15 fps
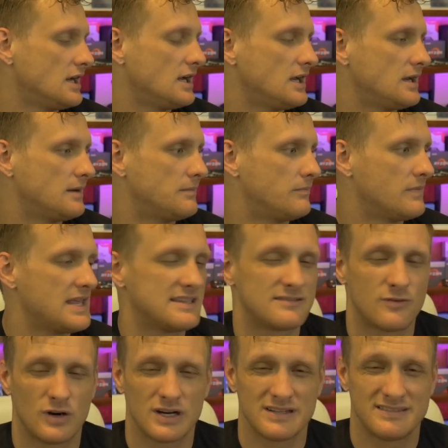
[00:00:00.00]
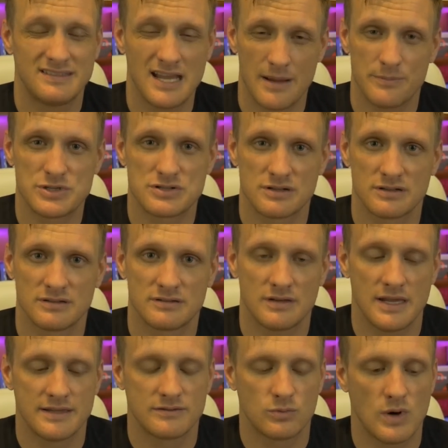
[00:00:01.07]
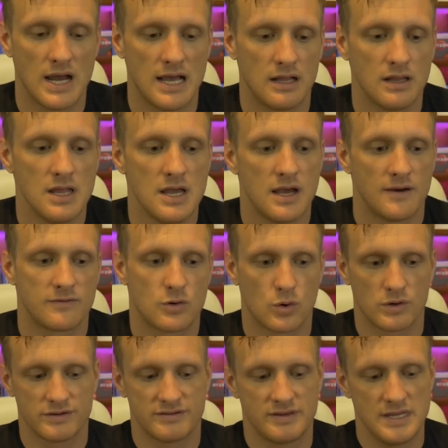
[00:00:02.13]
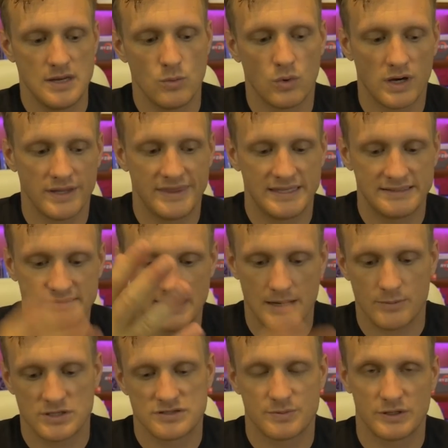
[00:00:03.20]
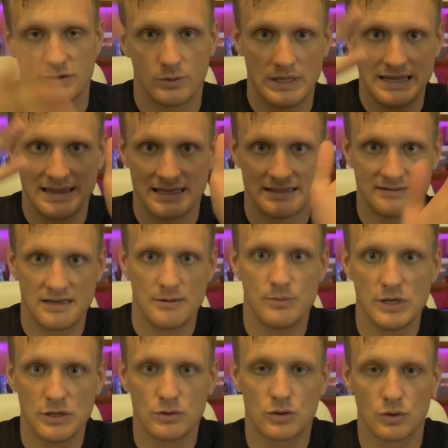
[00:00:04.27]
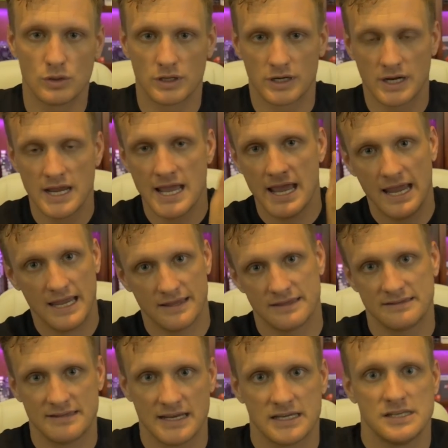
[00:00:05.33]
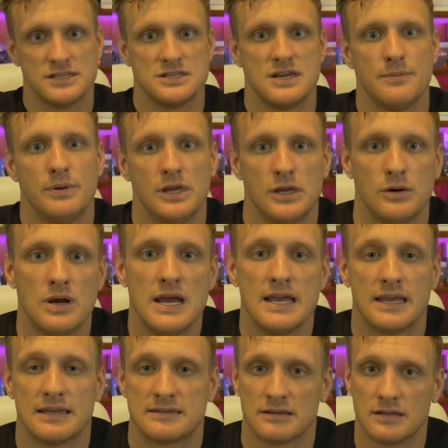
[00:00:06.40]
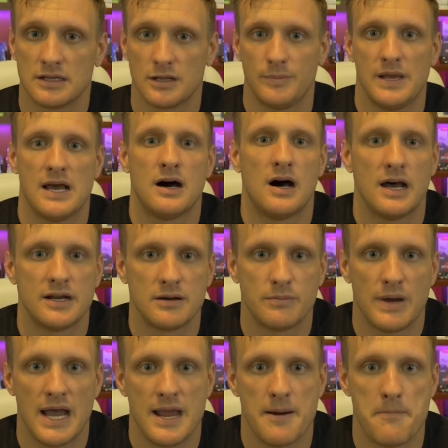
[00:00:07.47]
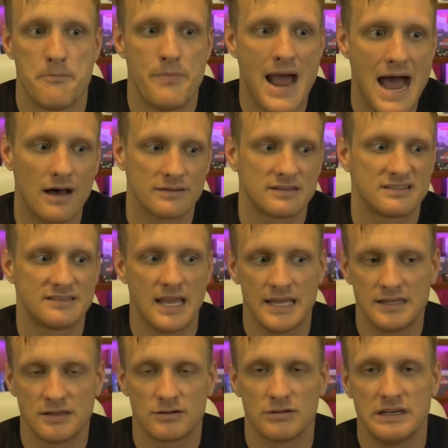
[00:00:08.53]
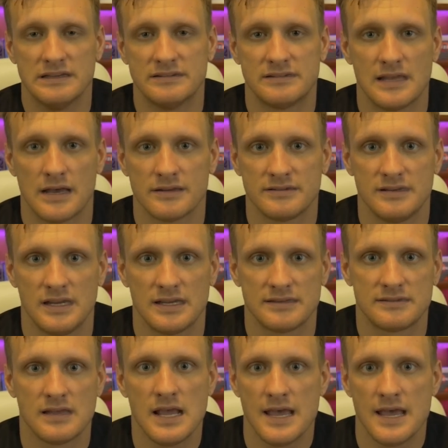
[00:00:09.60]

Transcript: Um, as far as temperatures as well, of course, the one that's sandwiched between the C P U cooler and the second G P U gets a little bit hotter by about ten degrees Celsius.